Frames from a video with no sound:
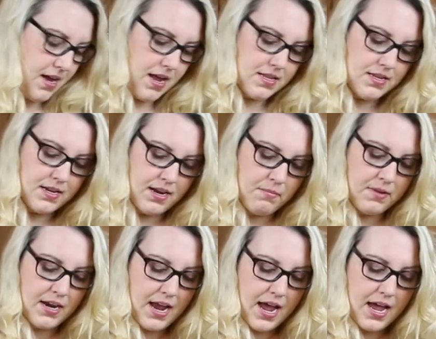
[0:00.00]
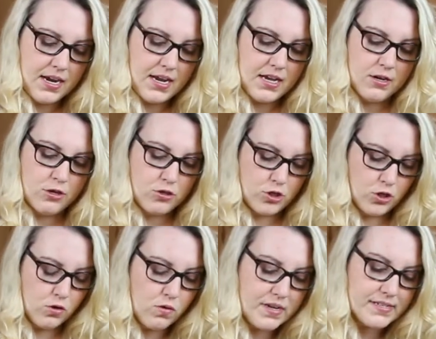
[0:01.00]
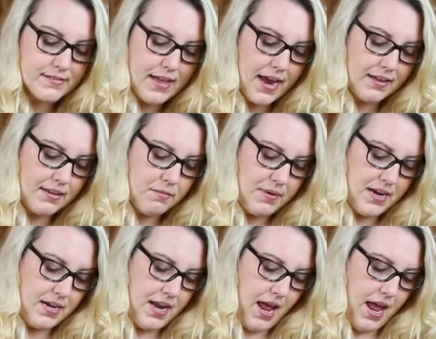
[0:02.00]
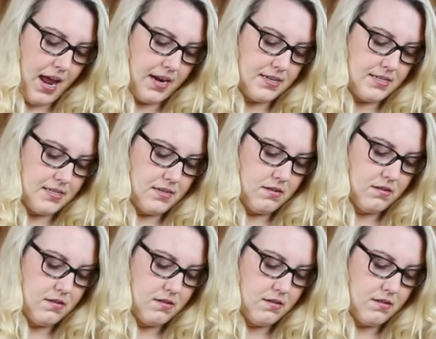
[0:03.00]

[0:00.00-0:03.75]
And then I'm gonna add in 2 slightly beaten eggs.